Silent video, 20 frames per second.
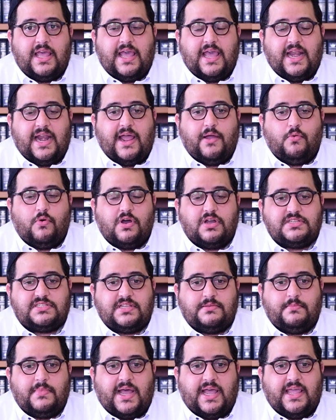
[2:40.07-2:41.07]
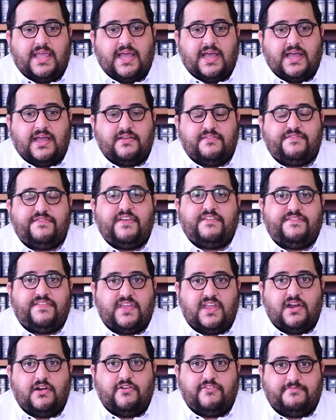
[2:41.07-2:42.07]
and I was in my fifth
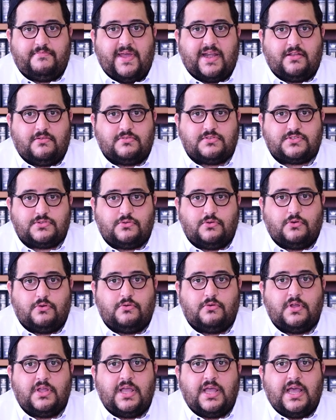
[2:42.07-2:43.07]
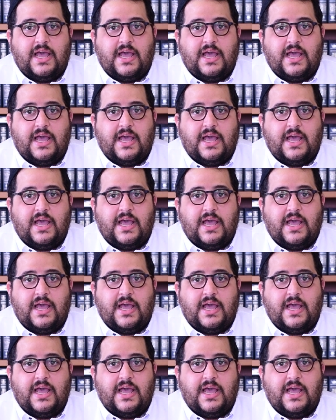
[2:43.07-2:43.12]
year of medical school,